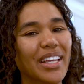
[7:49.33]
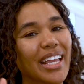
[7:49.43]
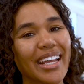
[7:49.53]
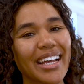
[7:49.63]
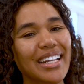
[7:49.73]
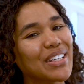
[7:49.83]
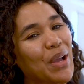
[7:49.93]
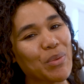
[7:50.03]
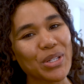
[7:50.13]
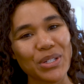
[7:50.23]
and
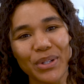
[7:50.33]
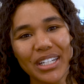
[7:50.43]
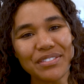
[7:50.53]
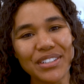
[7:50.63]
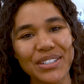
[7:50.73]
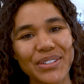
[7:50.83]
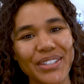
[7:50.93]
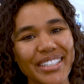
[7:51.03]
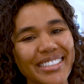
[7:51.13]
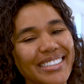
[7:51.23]
when you're ready for
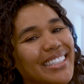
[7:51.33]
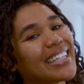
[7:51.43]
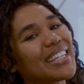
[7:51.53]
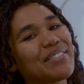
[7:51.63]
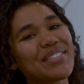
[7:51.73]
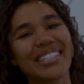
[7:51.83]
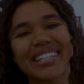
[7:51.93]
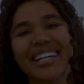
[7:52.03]
yours, come see